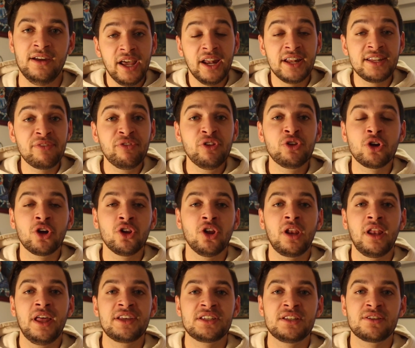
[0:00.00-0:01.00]
And I definitely took a lot
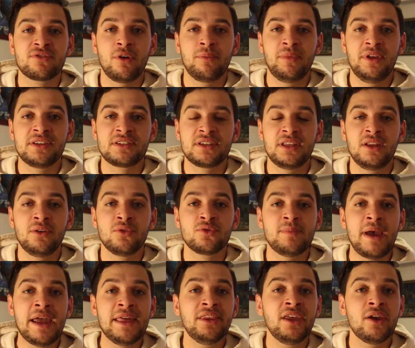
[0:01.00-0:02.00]
of lessons from this, and it was
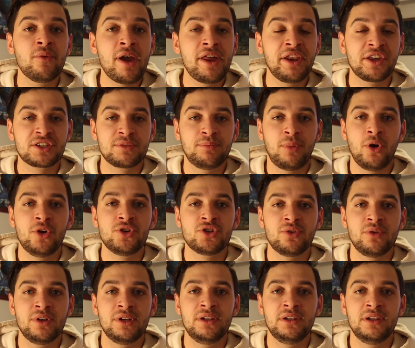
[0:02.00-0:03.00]
mainly around
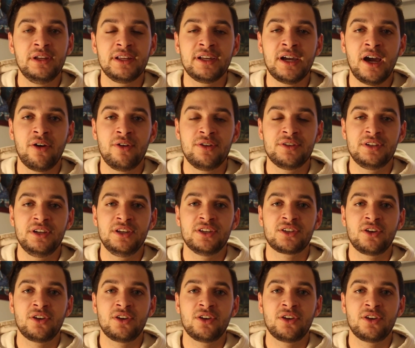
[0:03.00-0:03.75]
exposure in currencies.